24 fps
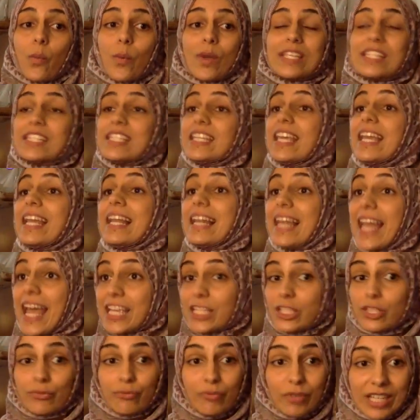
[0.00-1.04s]
We're seeing
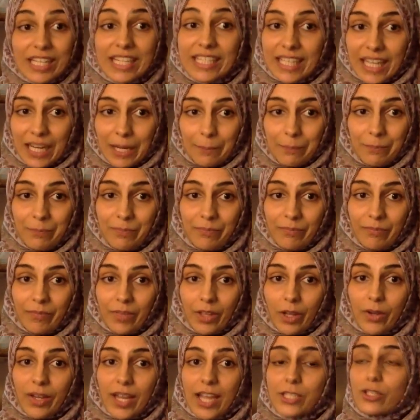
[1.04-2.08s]
less reading.
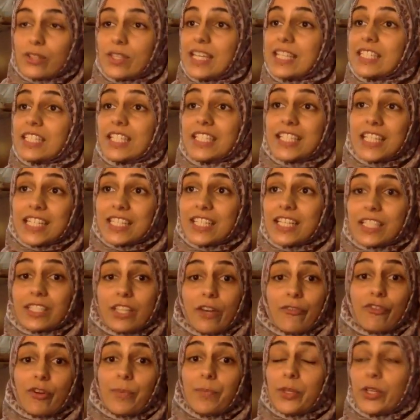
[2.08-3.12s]
Okay, so these statistics
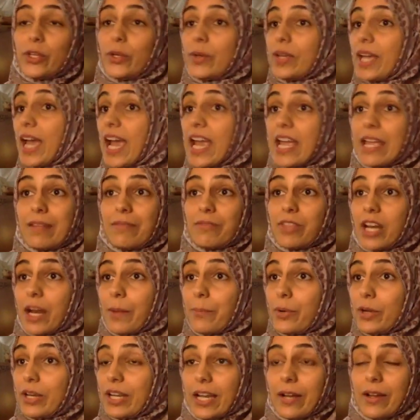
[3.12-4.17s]
are from the UK that
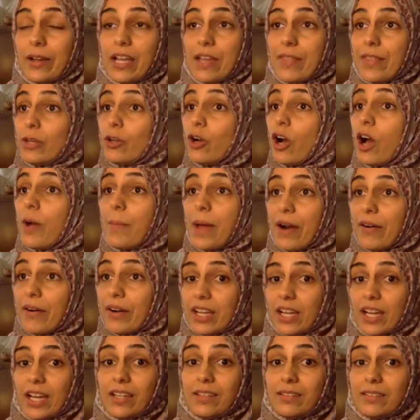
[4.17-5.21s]
I'm putting out here. They're not
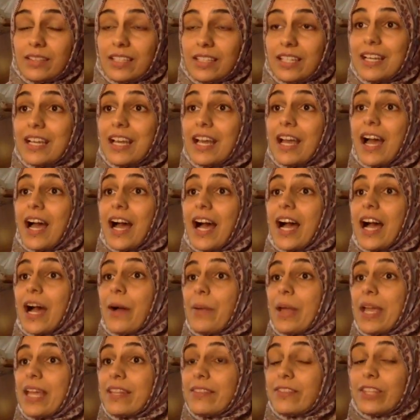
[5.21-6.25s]
America.
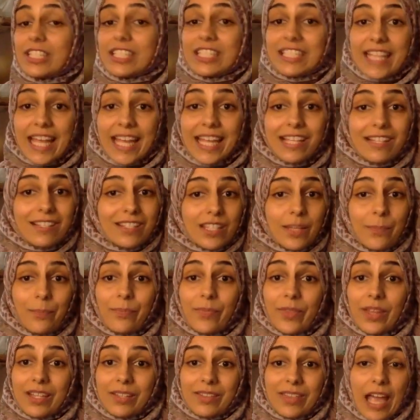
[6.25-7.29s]
In the States, they
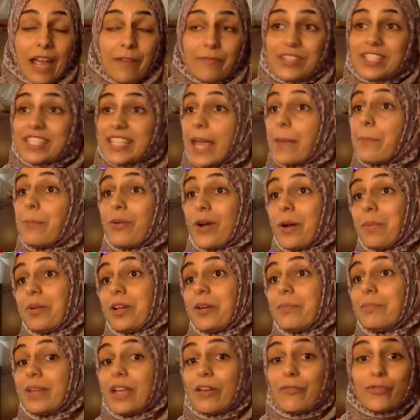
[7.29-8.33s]
have the same
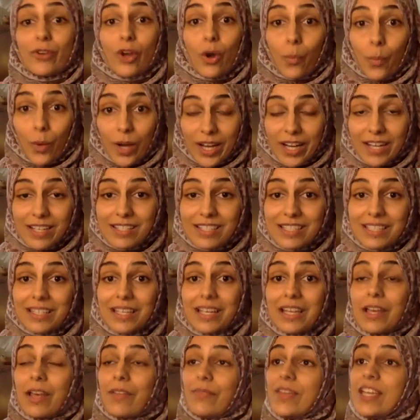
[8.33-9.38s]
problem, if not worse.
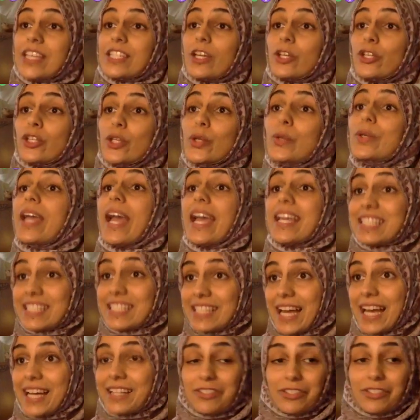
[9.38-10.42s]
These are UK
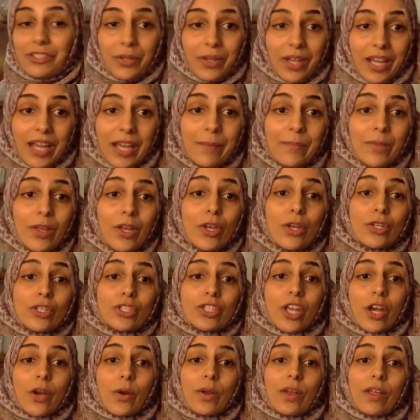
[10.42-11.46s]
stats, okay?
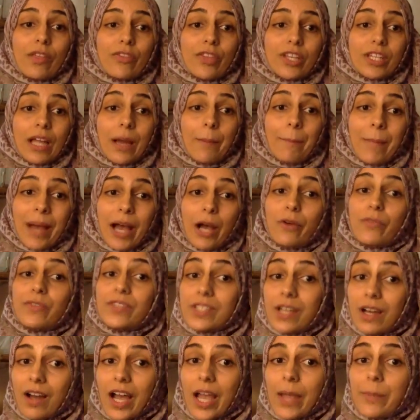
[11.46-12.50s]
So the amount
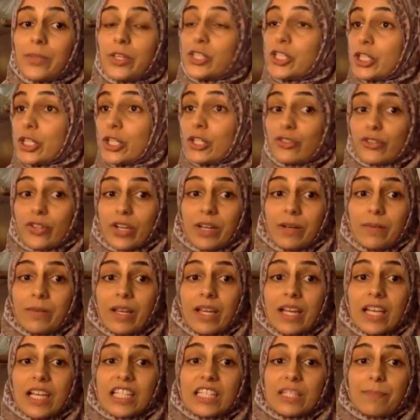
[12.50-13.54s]
of time that
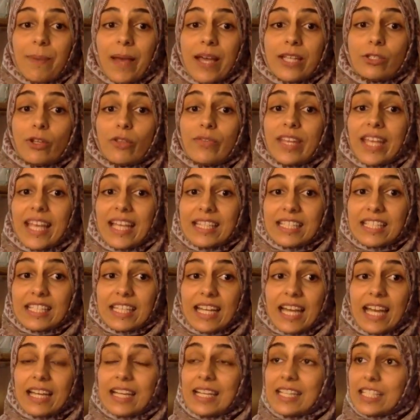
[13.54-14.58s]
children spend on the
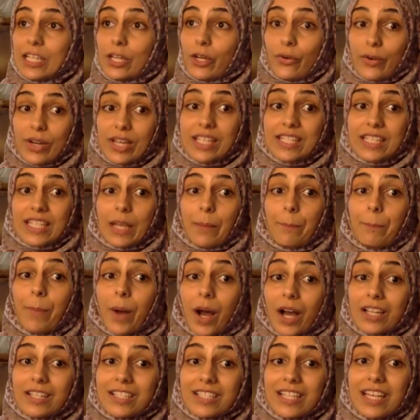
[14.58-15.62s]
internet is increasing,
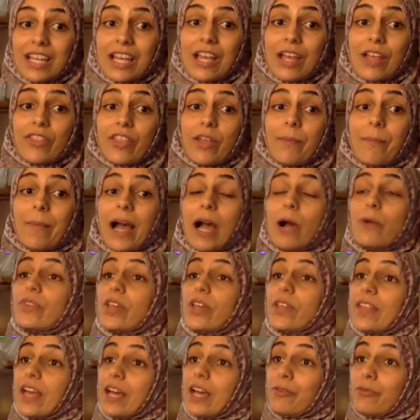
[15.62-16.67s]
but the
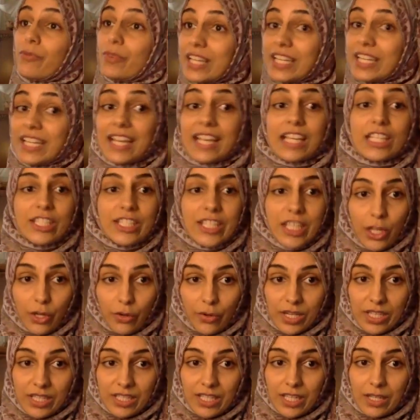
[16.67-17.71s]
amount that they're reading is
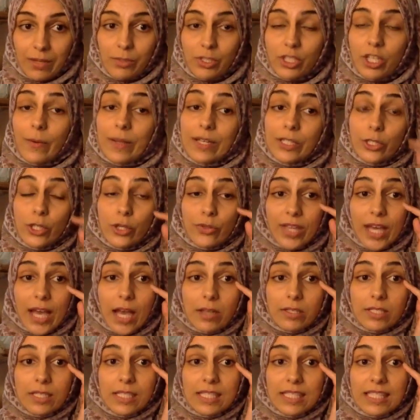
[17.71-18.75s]
decreasing. So in
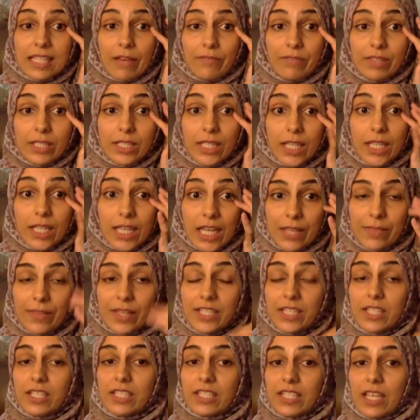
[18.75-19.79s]
2017, they
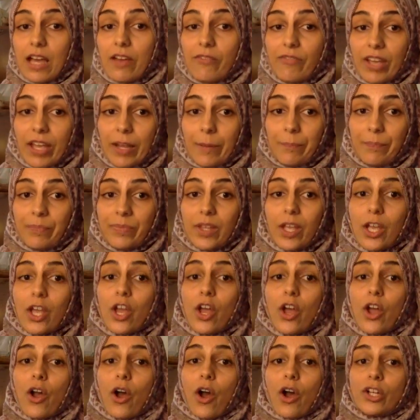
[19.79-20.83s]
did a survey.
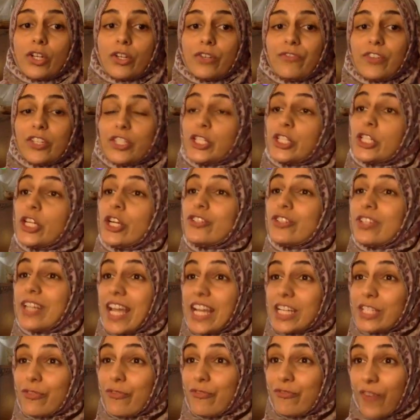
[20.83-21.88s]
For children
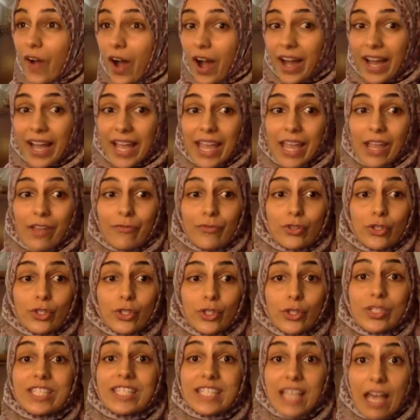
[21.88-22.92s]
aged 5
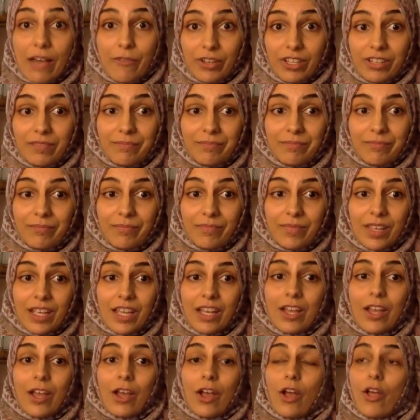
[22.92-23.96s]
to 7,
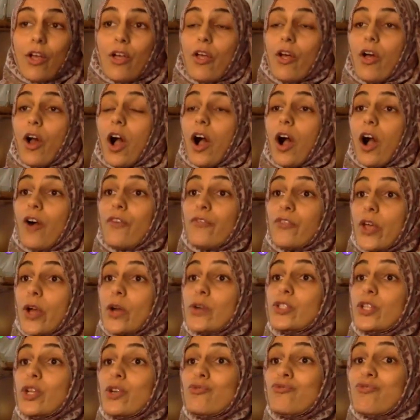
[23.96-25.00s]
of
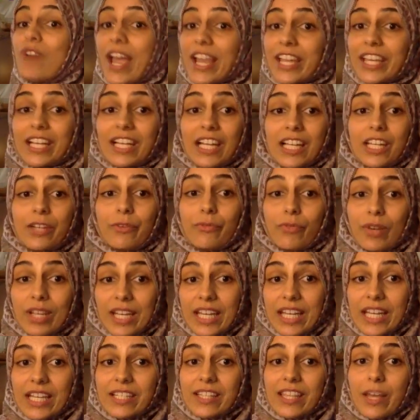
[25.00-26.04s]
those who regularly
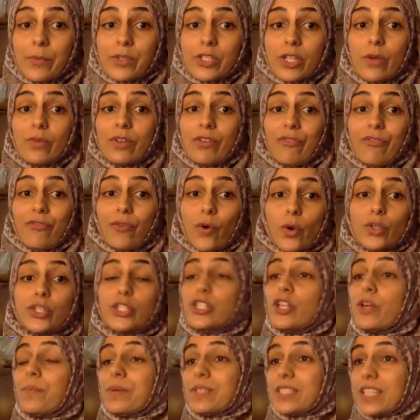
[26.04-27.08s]
read, there was only
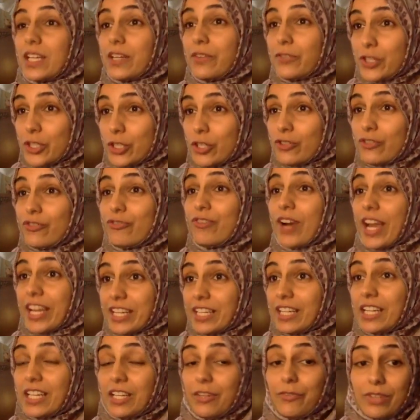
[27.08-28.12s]
42% of children
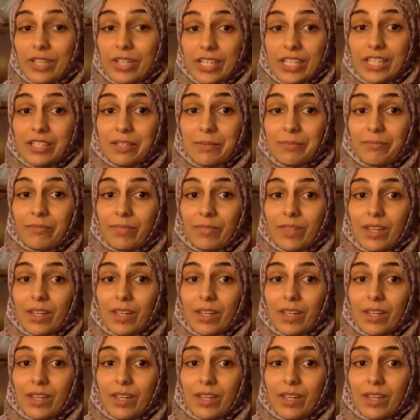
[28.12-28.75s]
regularly read.